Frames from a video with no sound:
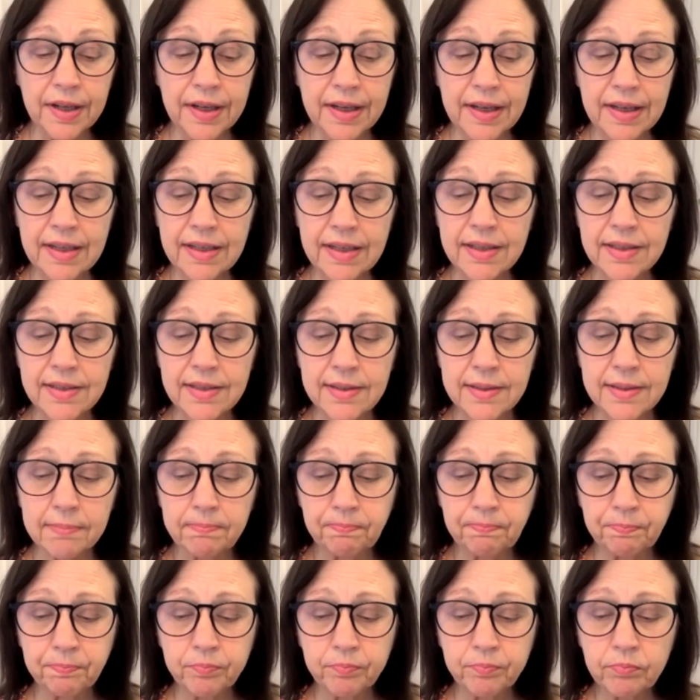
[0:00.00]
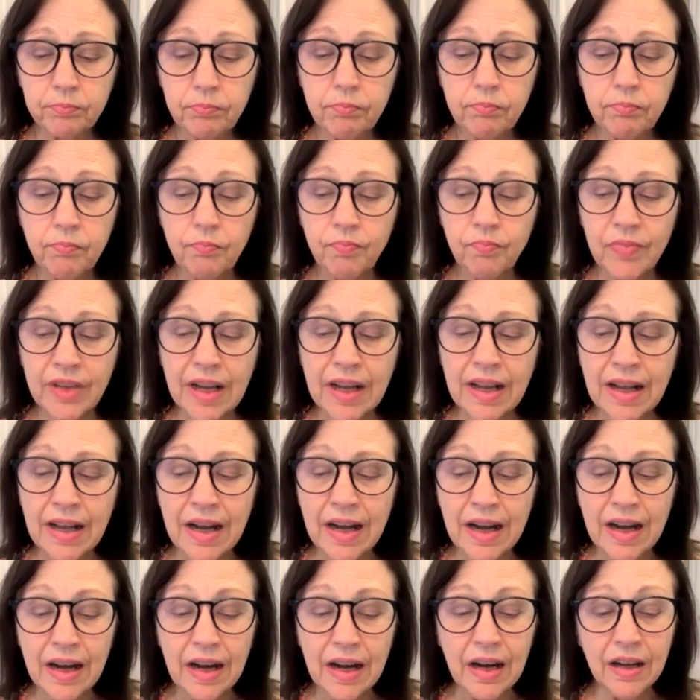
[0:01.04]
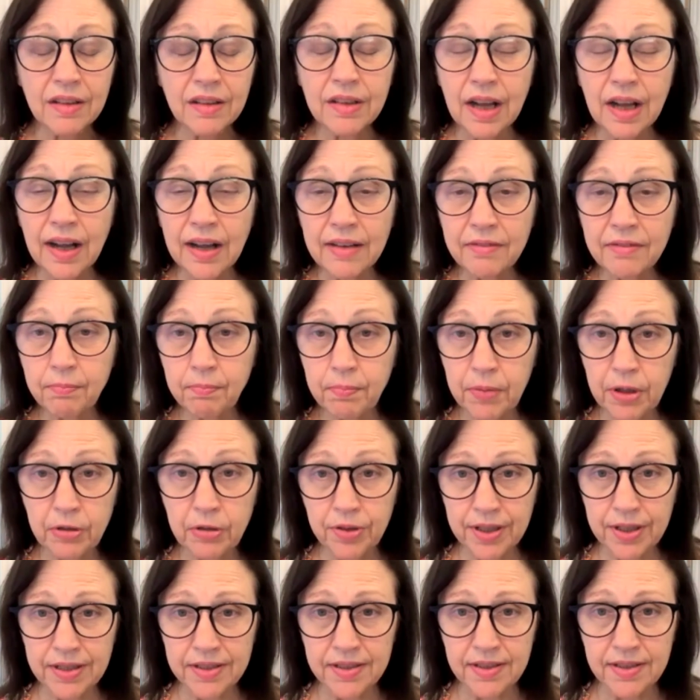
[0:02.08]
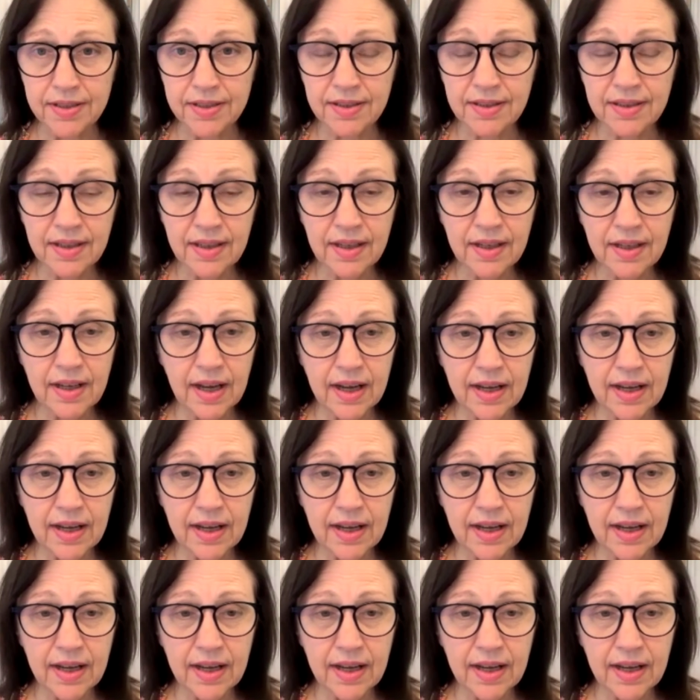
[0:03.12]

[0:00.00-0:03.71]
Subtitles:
offer is a live bonus.